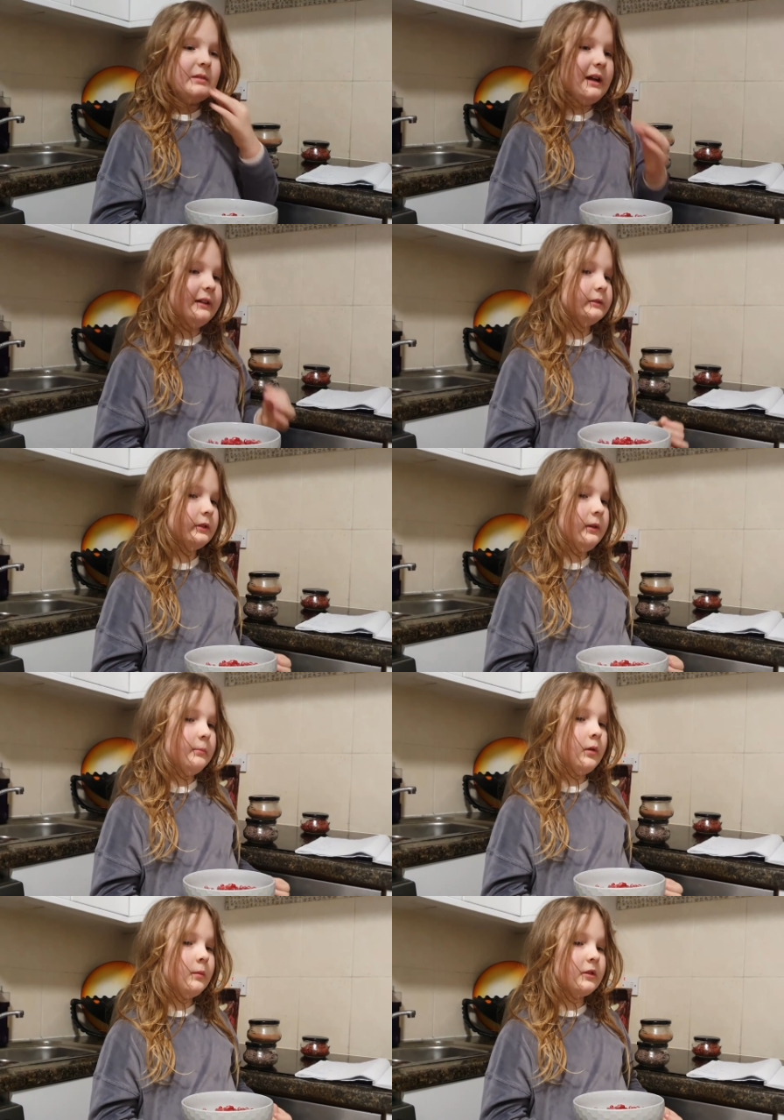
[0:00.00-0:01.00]
And
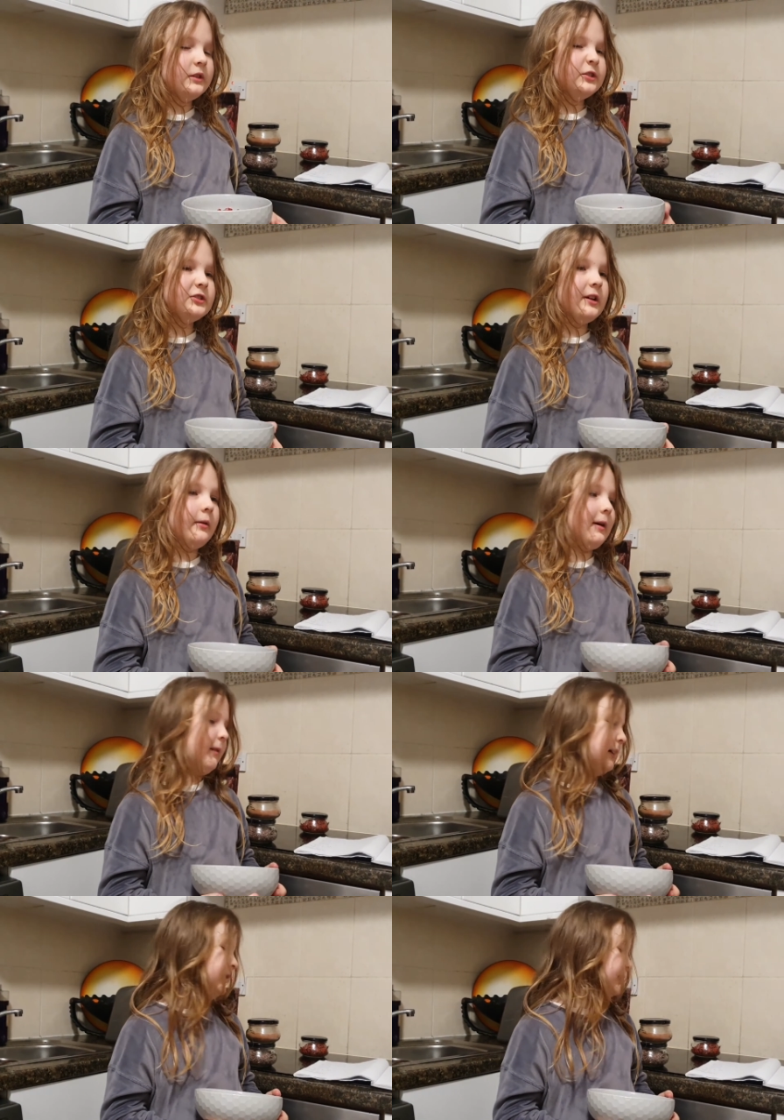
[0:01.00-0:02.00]
pomegranates are
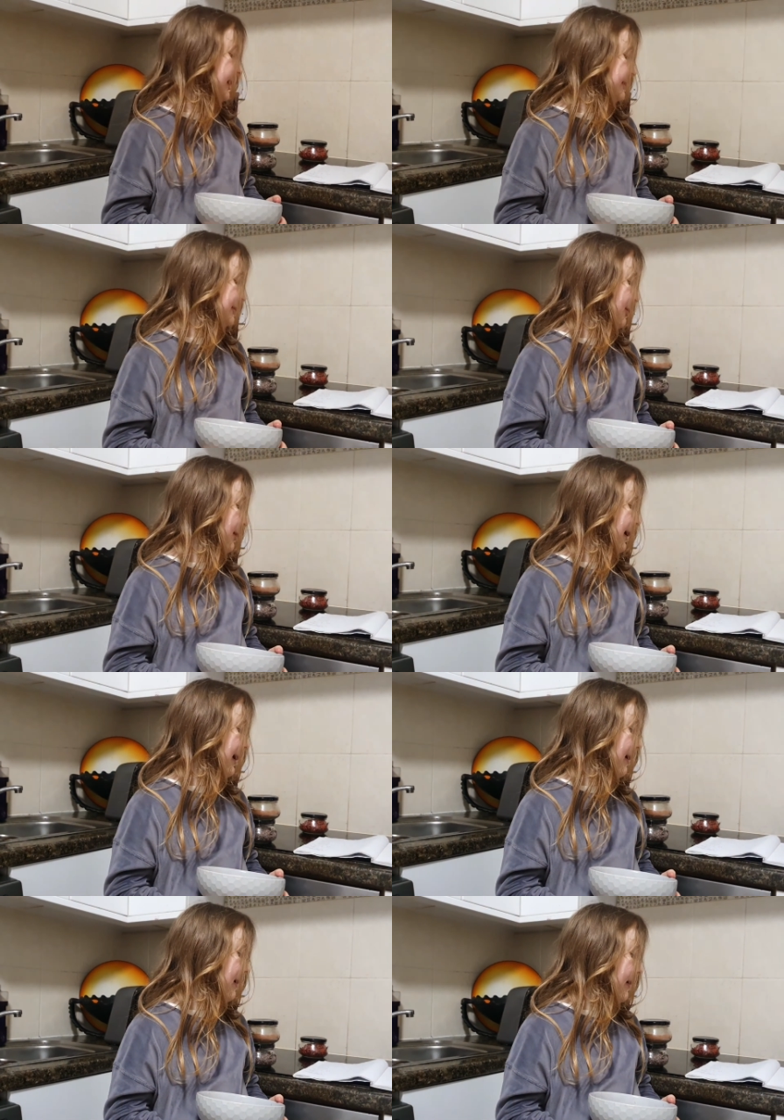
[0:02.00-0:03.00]
ORAC
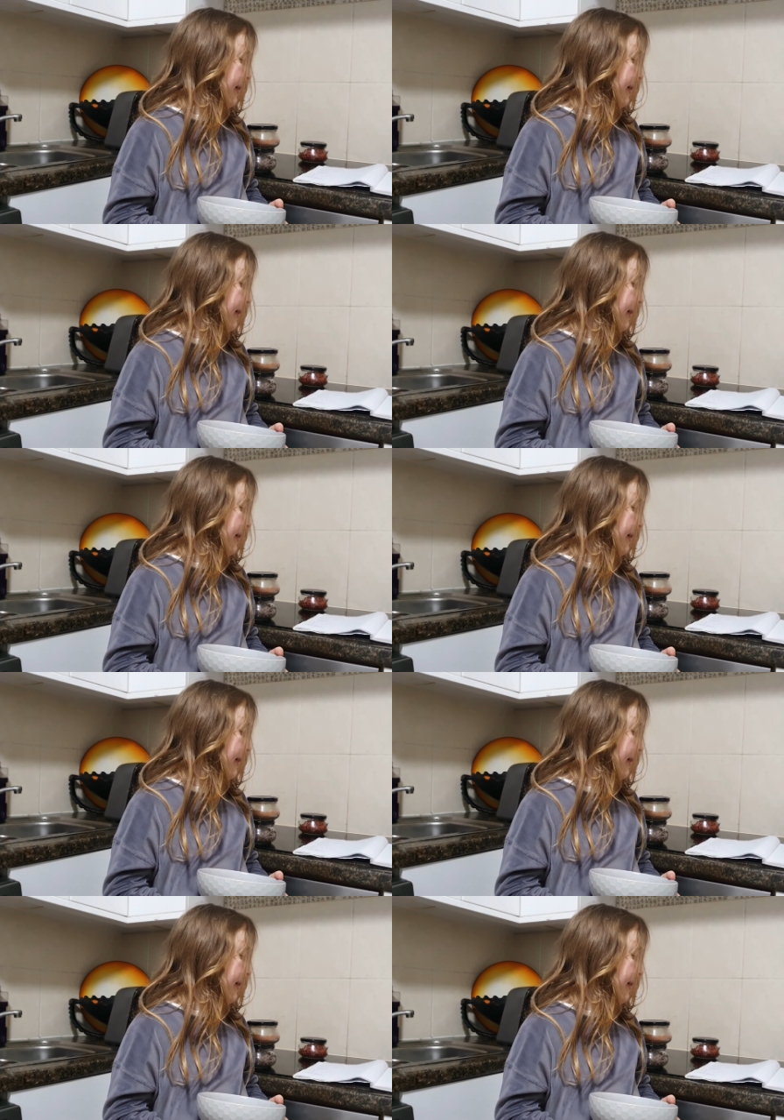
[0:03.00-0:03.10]
square